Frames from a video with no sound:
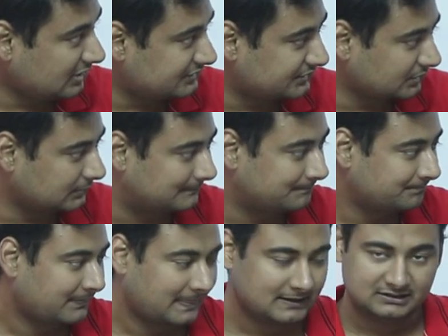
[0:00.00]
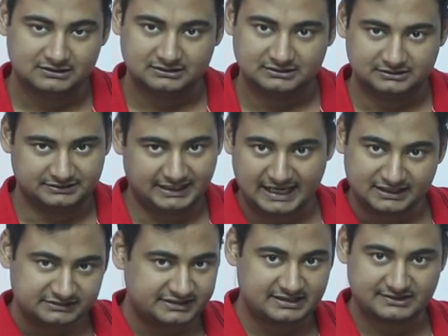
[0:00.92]
So they
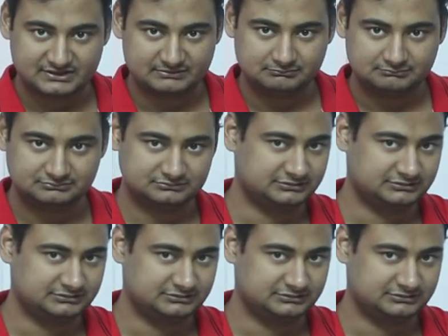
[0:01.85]
had the system,